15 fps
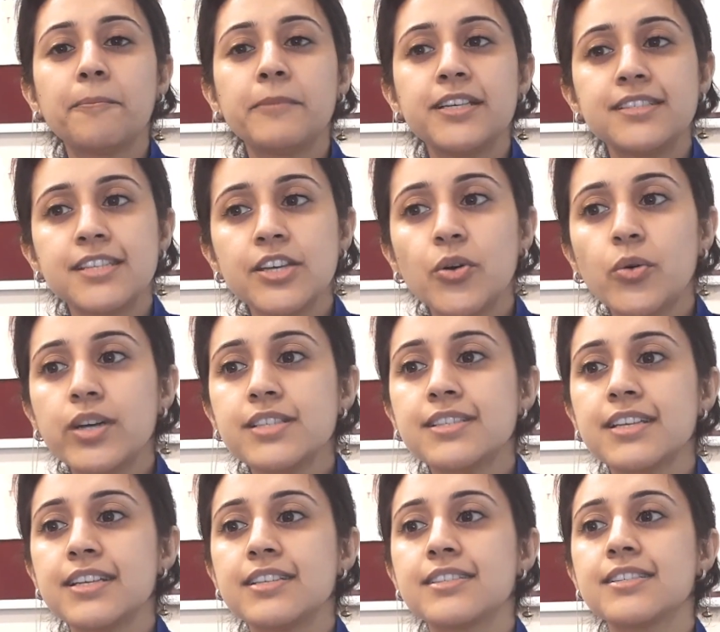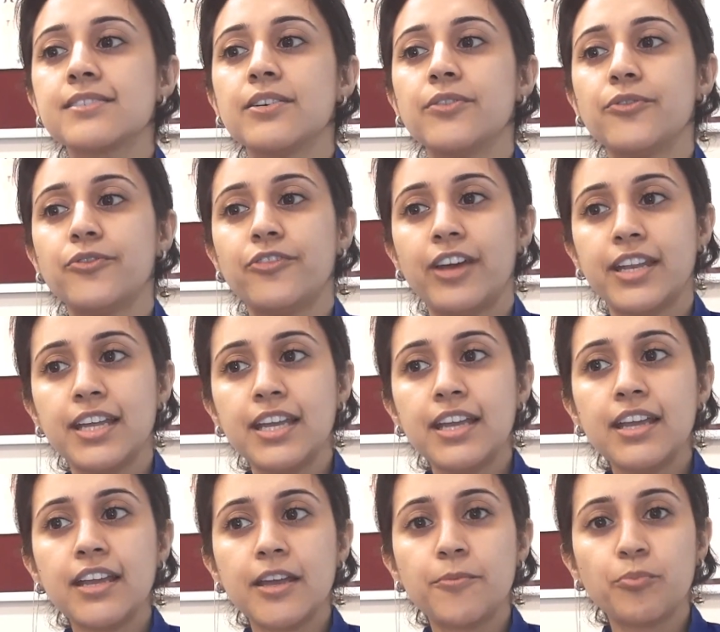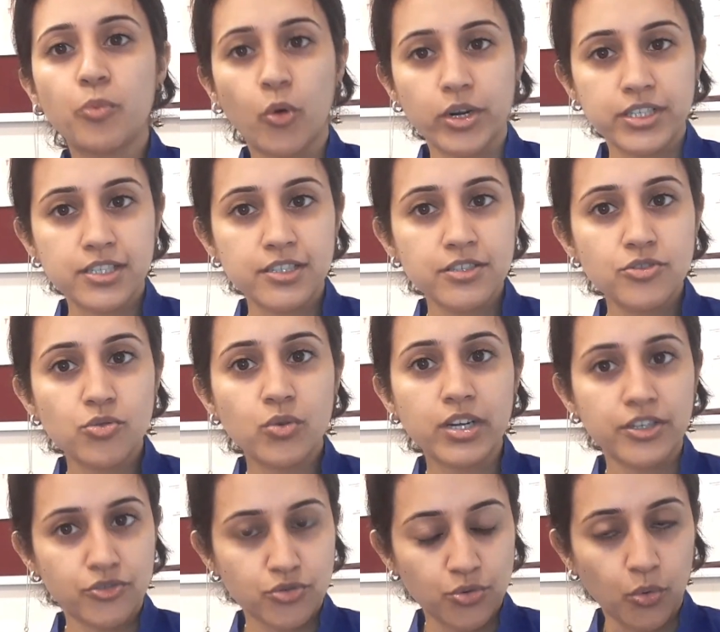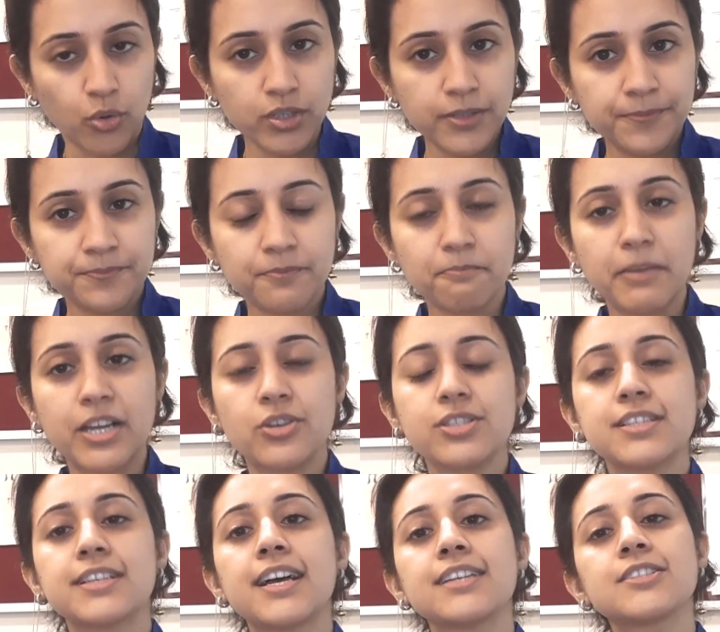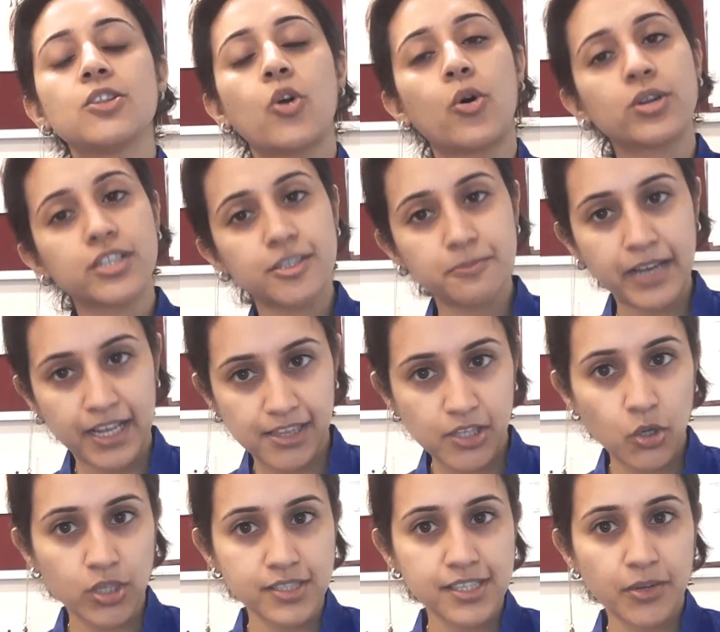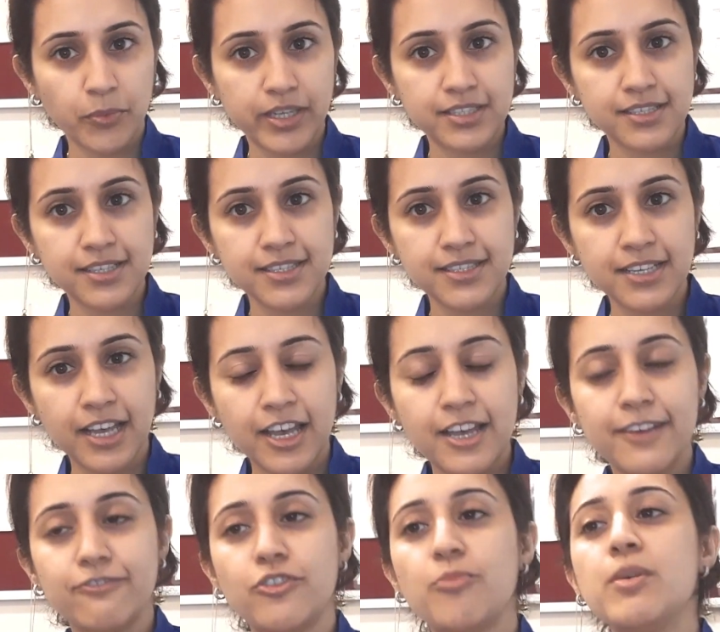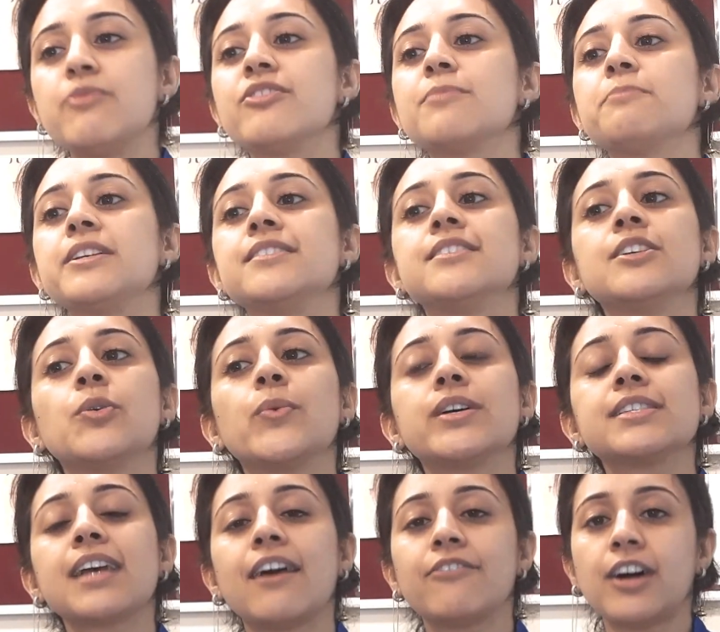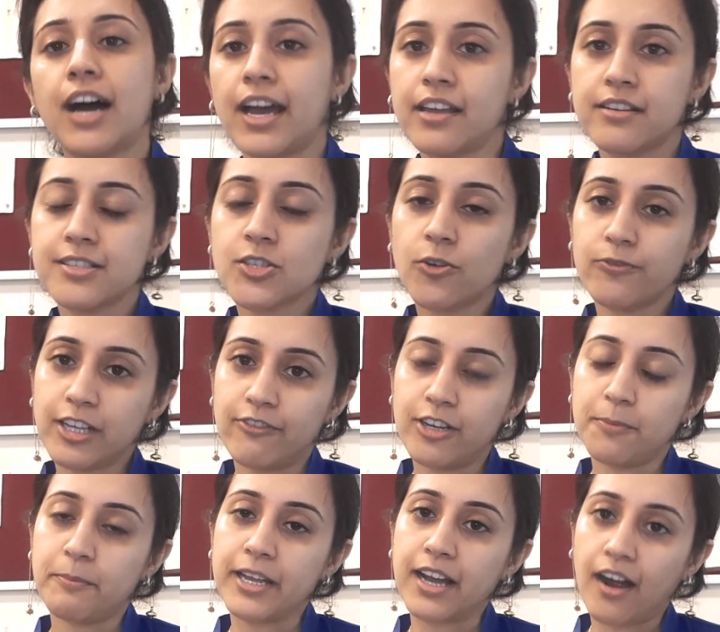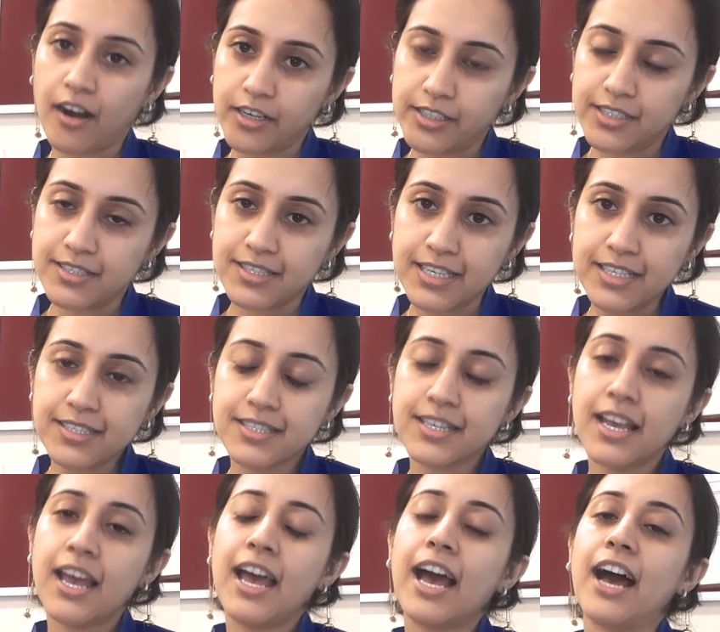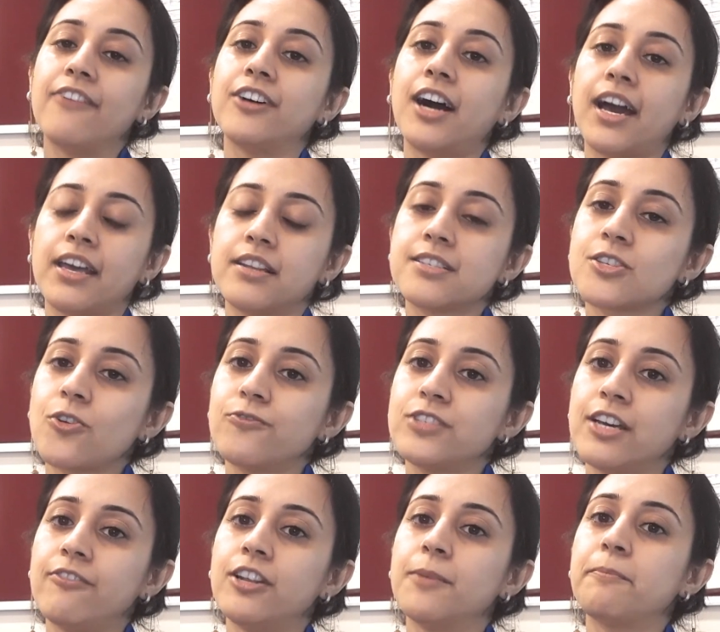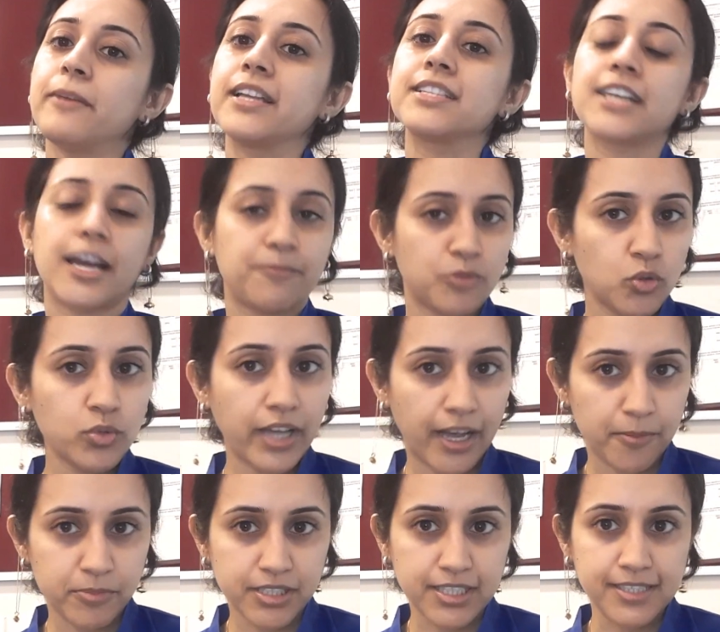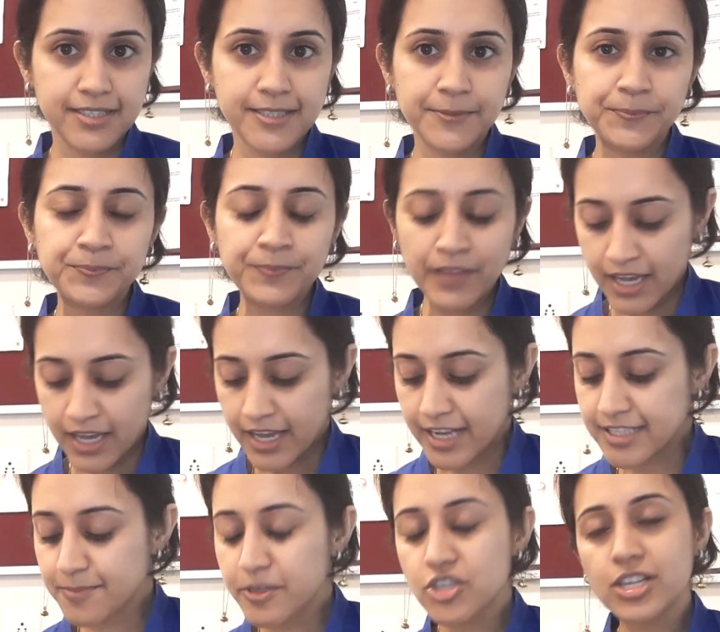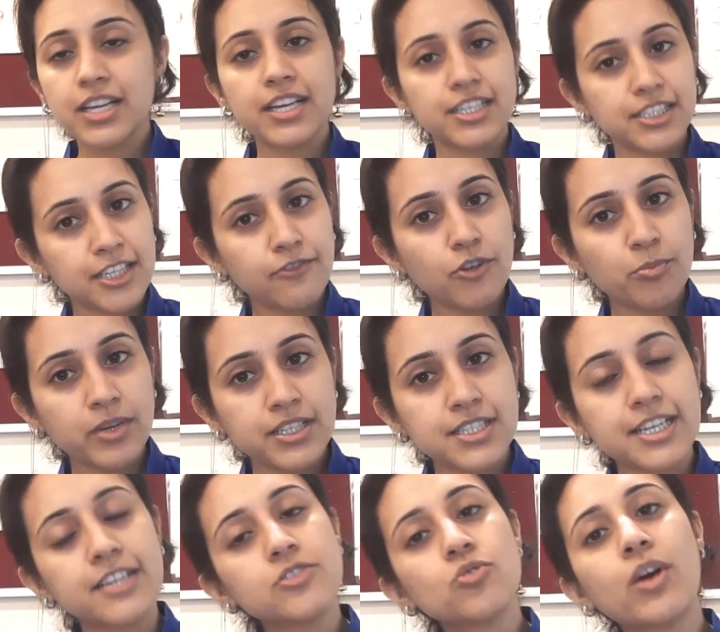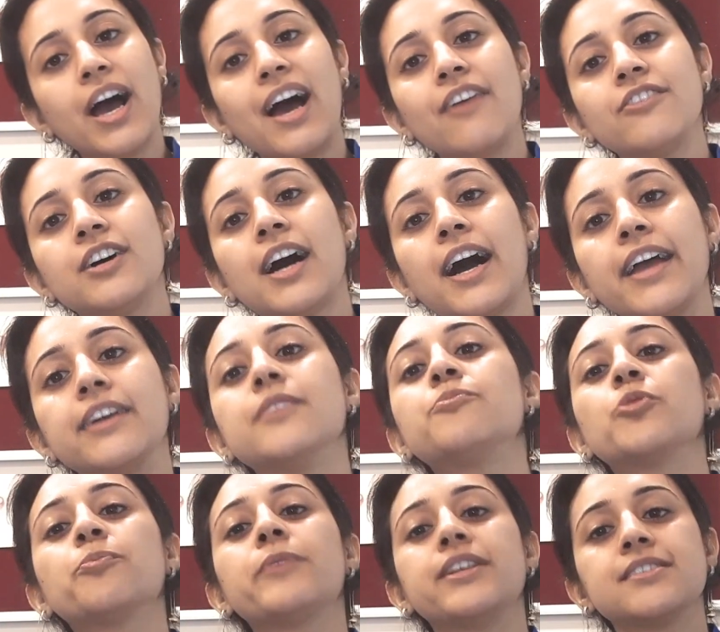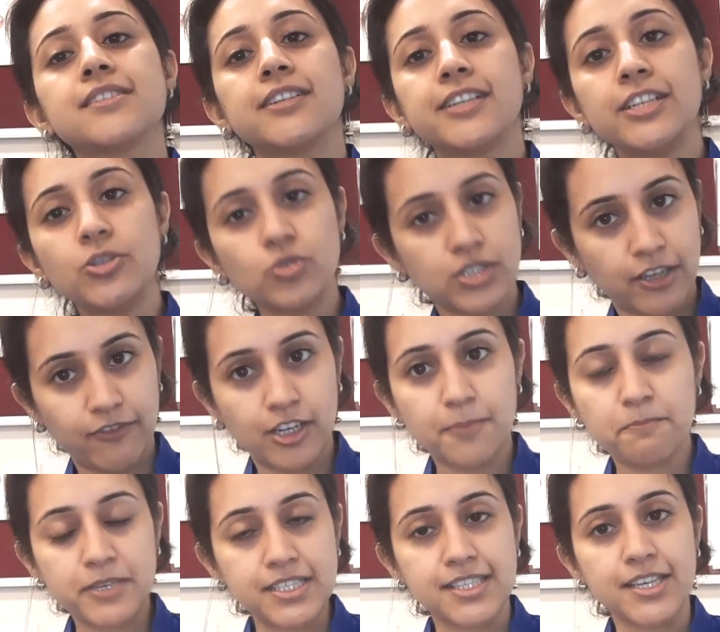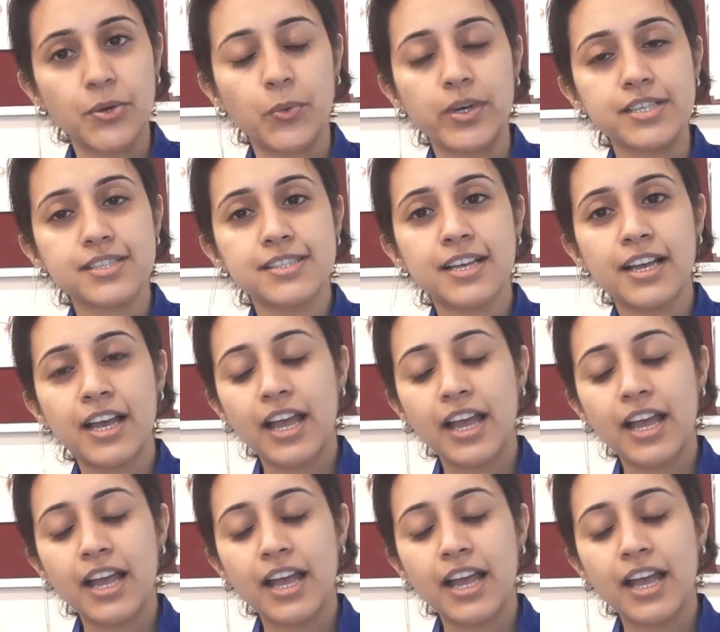PCOS is very important to control because it has long-term health consequences. Women with PCOS have a high risk of developing heart disease, have a high risk of developing type 2 diabetes. Especially Indian women tend to have a higher propensity to develop PCOS.